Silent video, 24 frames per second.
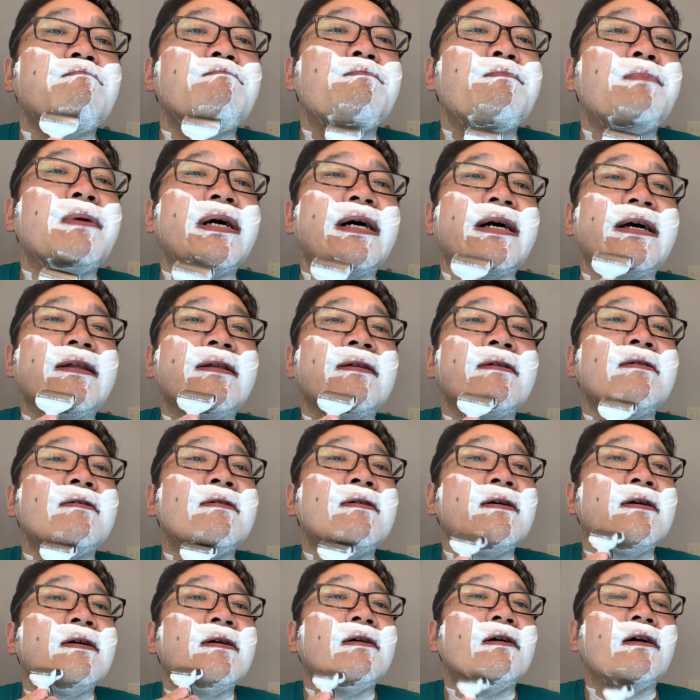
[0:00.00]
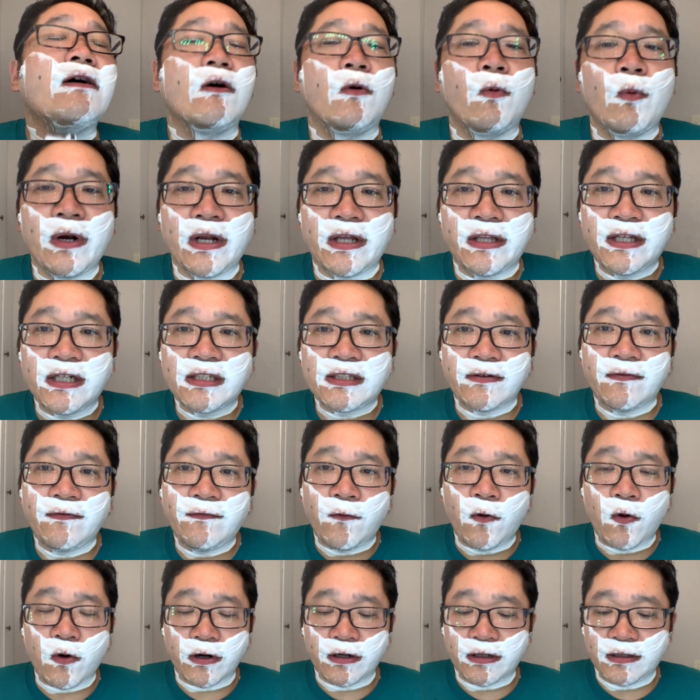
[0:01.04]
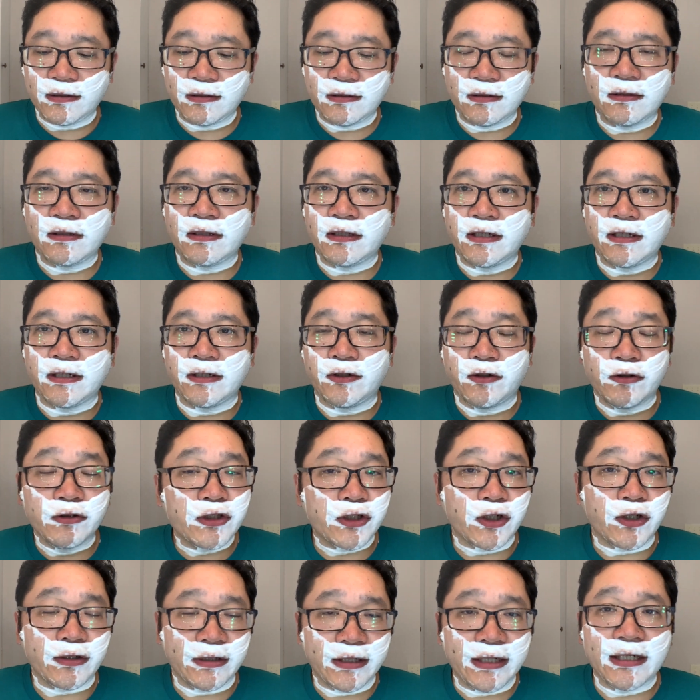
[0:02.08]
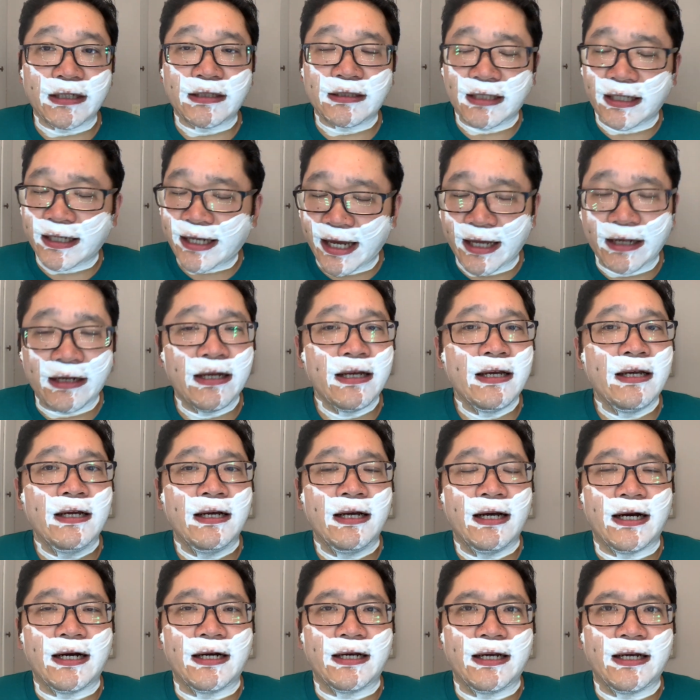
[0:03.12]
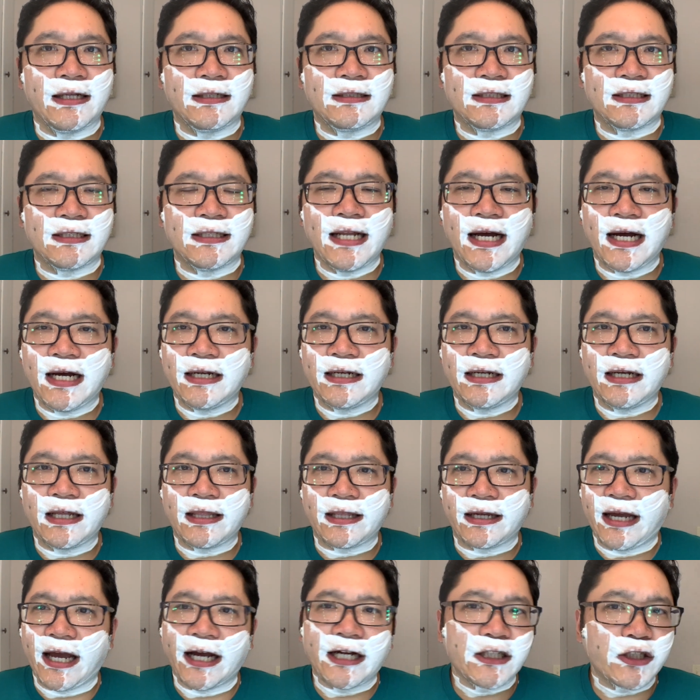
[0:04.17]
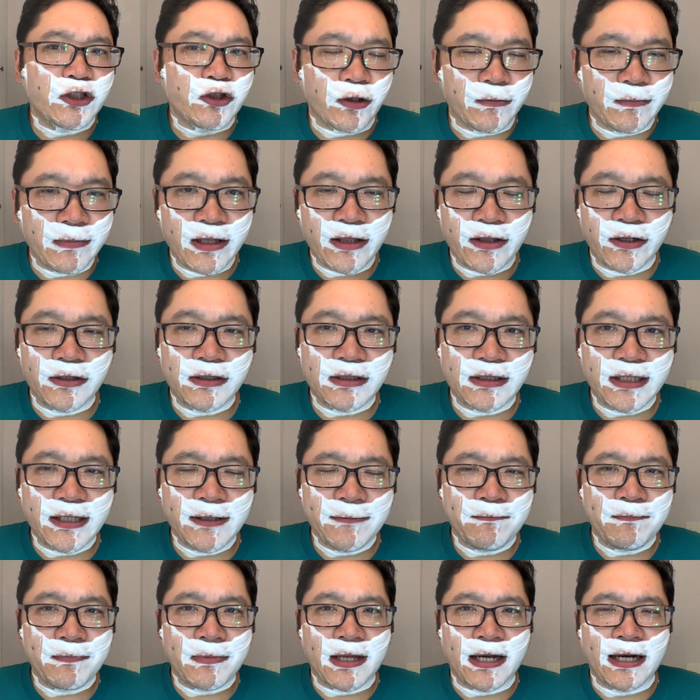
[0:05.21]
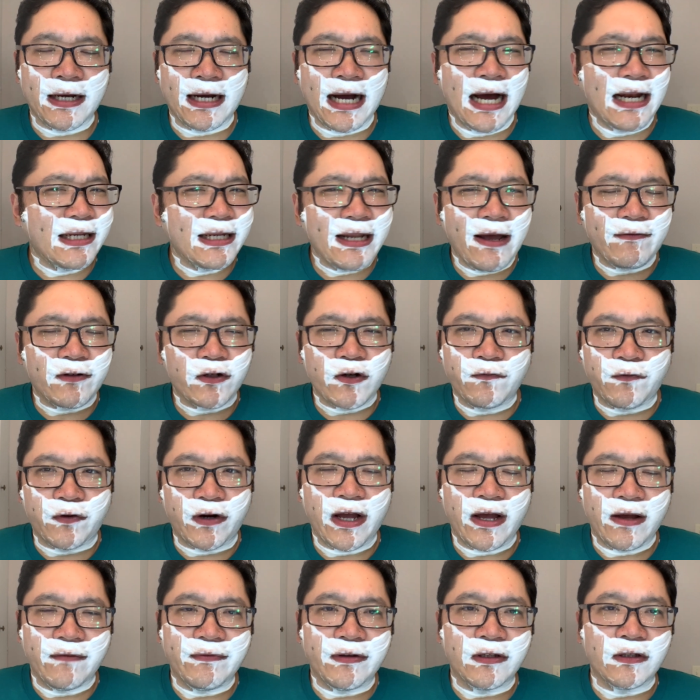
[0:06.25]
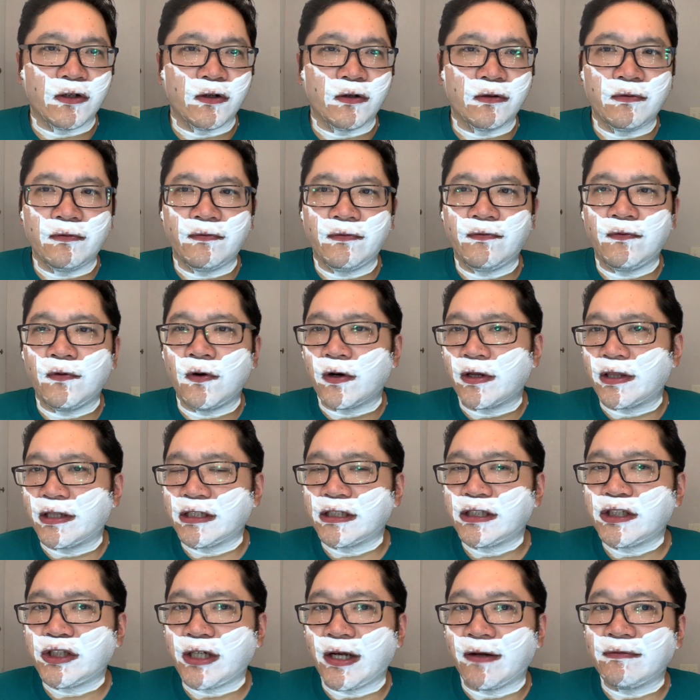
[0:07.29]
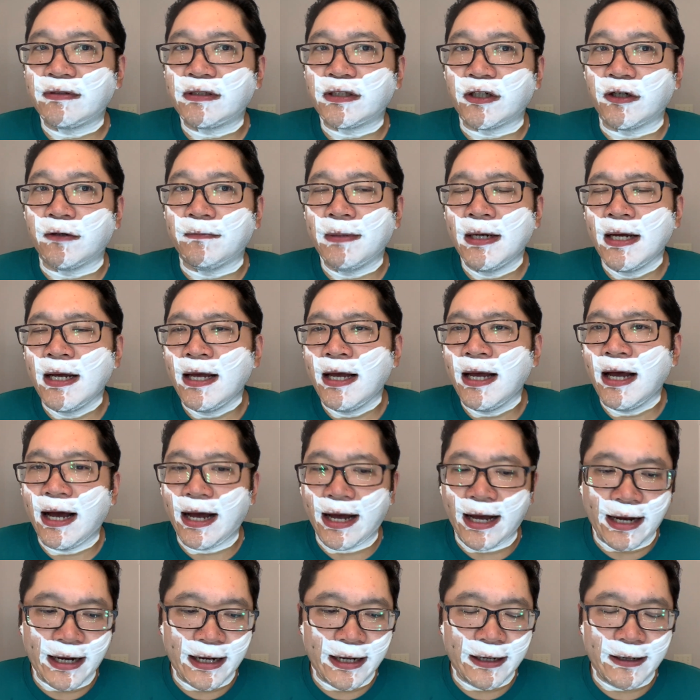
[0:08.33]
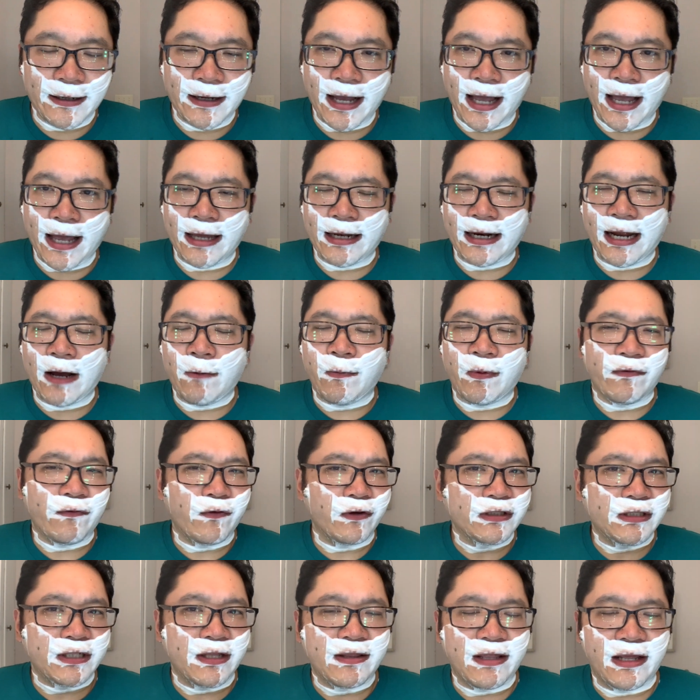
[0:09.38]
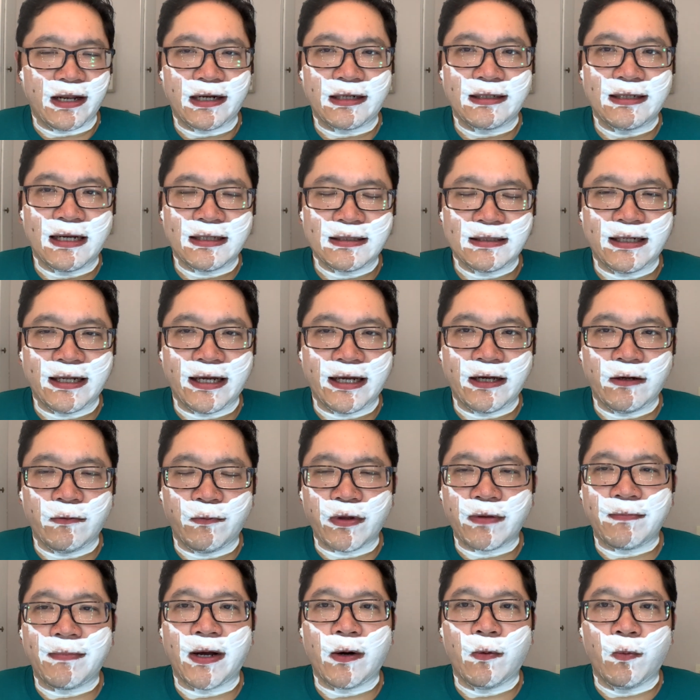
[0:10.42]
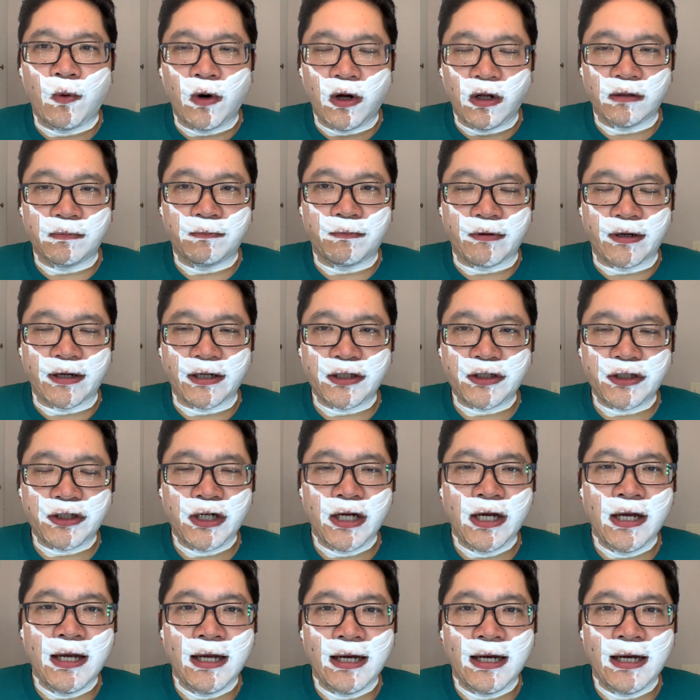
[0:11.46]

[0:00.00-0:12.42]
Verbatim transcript: but what it does afford the user is, again, it's not, I think, extremely thirsty. I didn't have to go for a heavy load for this shave soap, and I went for a synthetic knot today with my Wald brush.